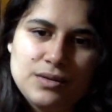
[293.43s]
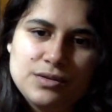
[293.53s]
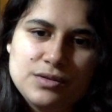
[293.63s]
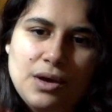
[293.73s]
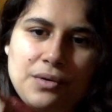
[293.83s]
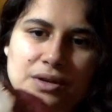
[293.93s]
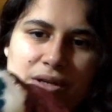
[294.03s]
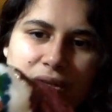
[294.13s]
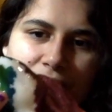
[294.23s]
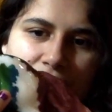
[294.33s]
solid
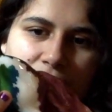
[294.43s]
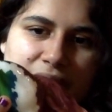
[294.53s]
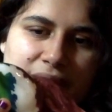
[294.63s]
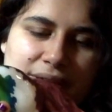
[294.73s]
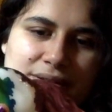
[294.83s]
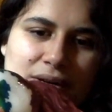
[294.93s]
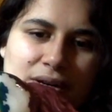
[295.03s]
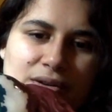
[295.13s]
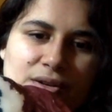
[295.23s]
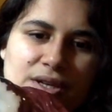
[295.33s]
colored legs
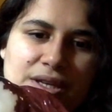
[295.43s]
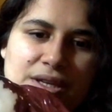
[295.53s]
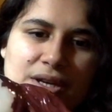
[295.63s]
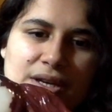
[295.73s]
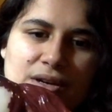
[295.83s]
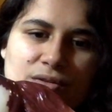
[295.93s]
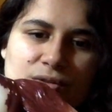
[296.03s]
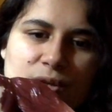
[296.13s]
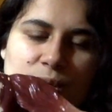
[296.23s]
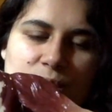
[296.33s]
are really like a
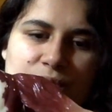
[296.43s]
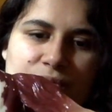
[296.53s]
dark